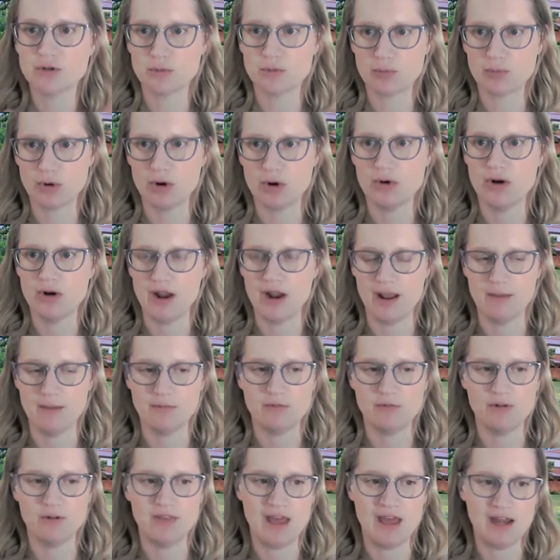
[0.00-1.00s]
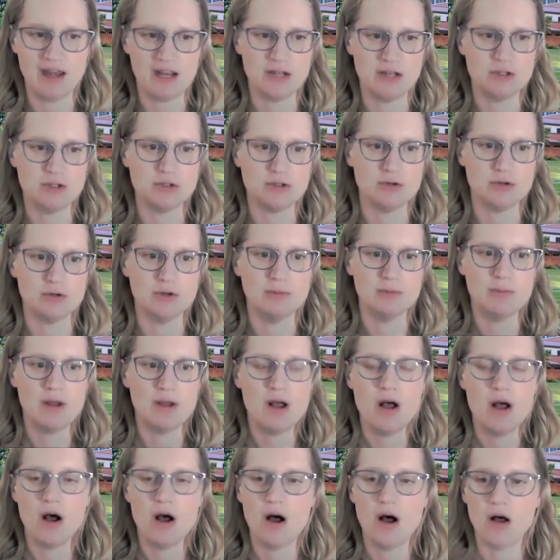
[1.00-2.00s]
program for that age group
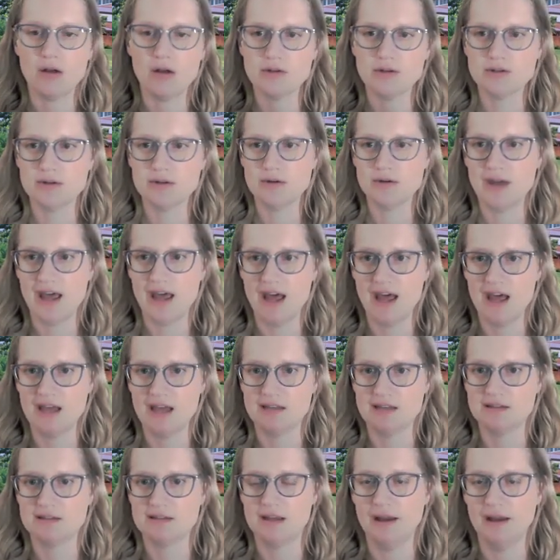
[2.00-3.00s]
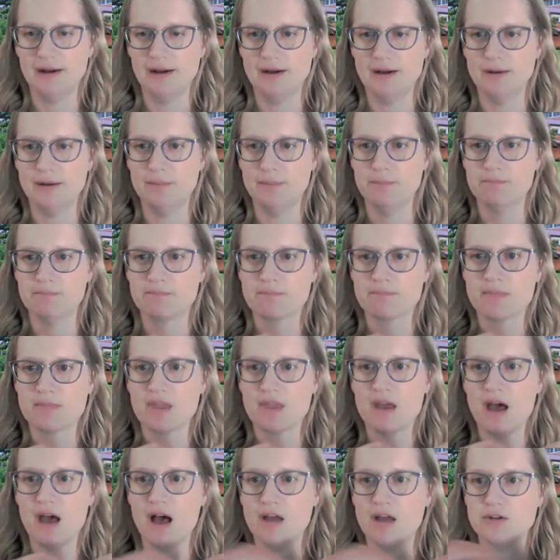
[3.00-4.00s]
also has 2
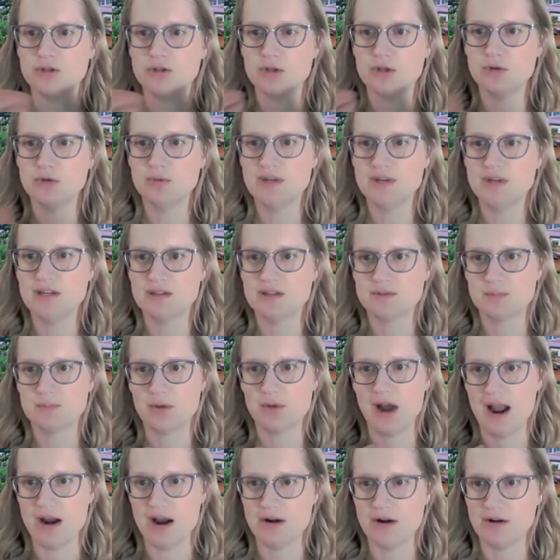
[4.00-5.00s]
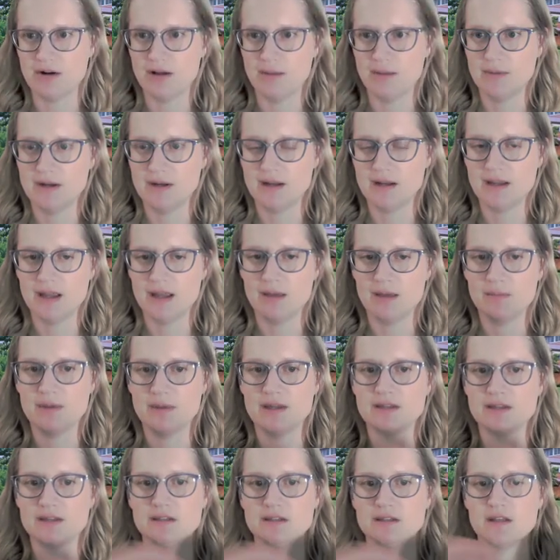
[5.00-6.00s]
weeks prior to coming to
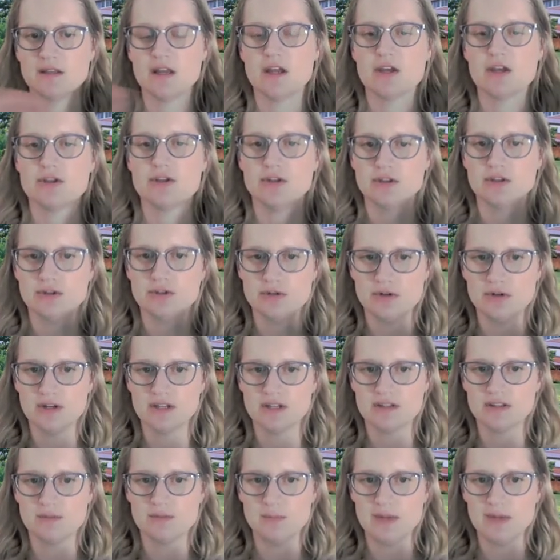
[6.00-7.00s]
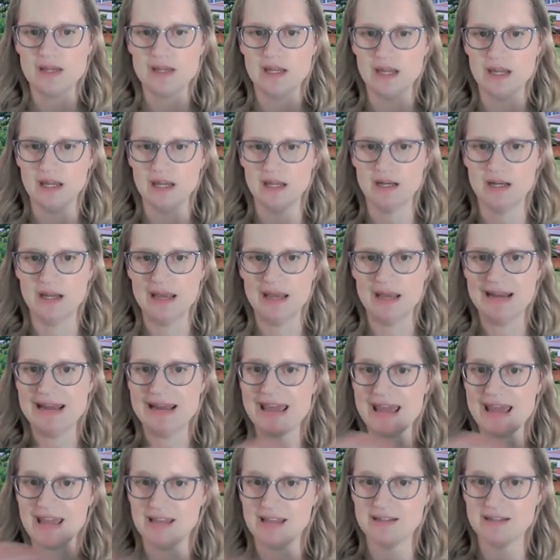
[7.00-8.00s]
campus, the students begin
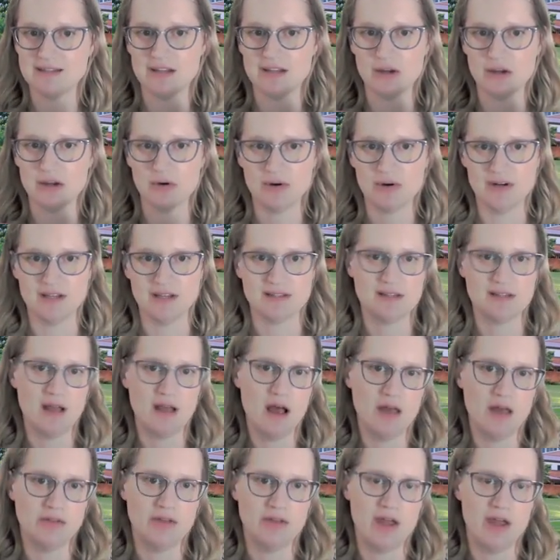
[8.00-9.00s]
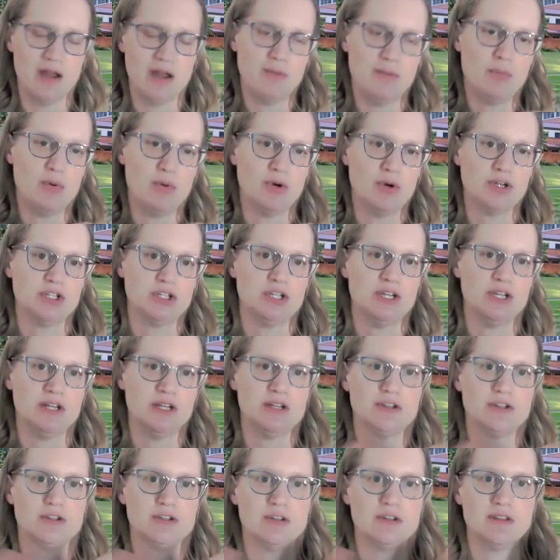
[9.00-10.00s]
an asynchronous online
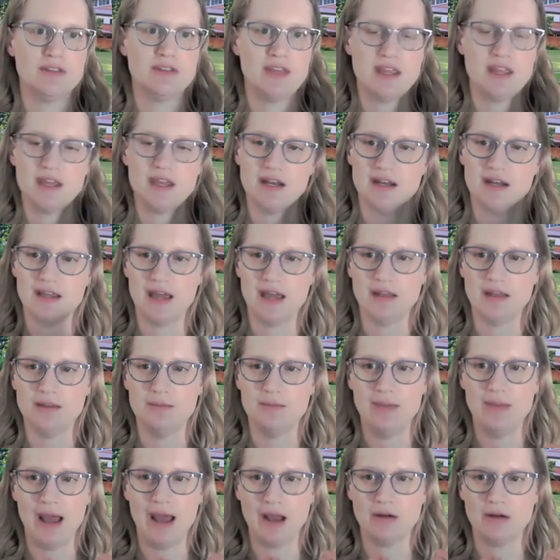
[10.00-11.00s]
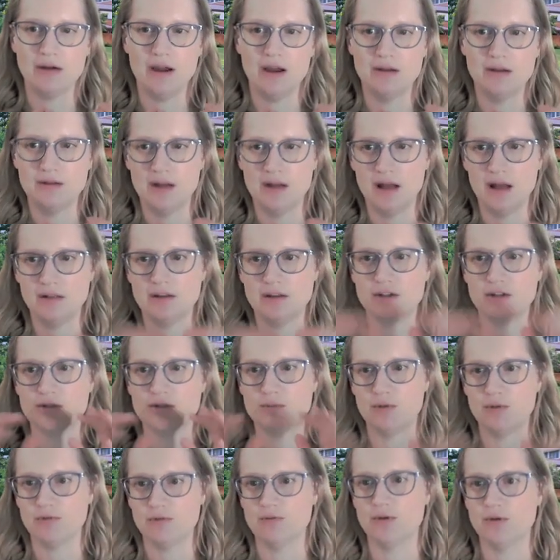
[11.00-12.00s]
portion so that they can get the background knowledge
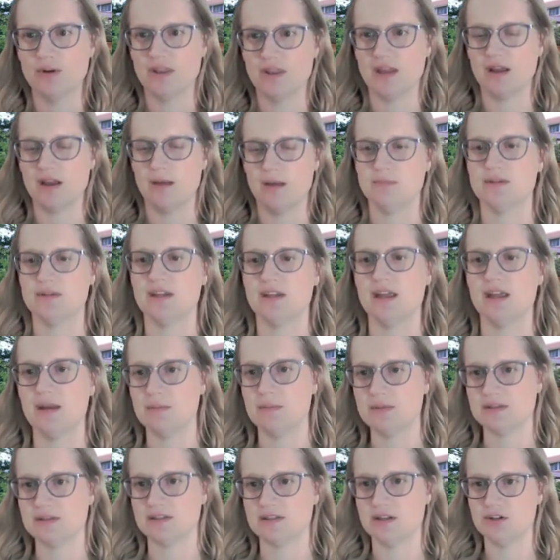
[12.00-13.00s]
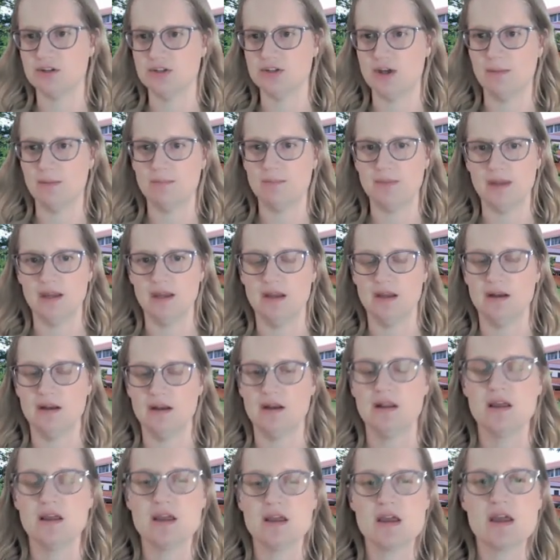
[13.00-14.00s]
before they come to campus and jump
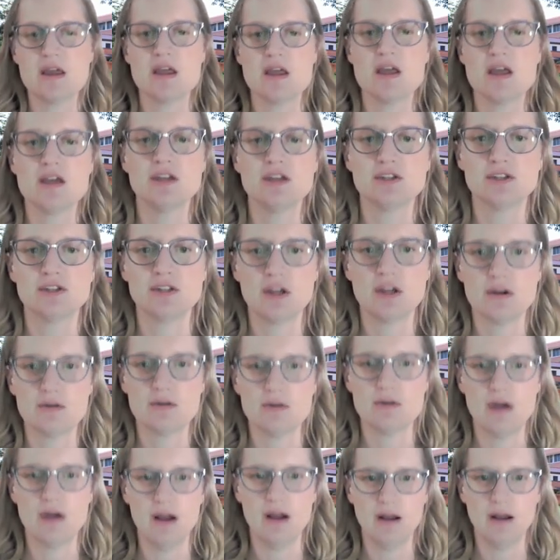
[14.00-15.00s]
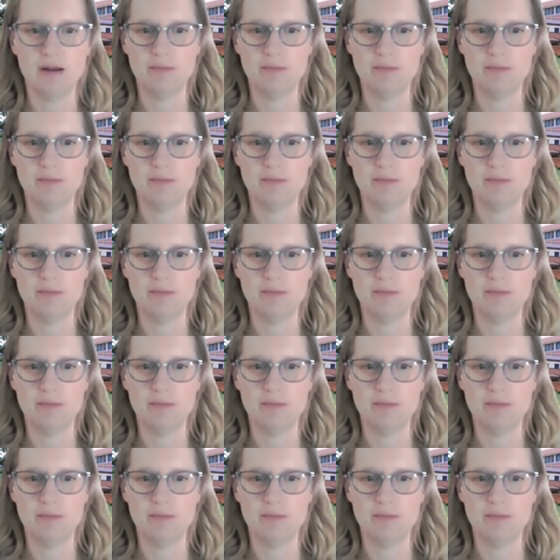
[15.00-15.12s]
in. So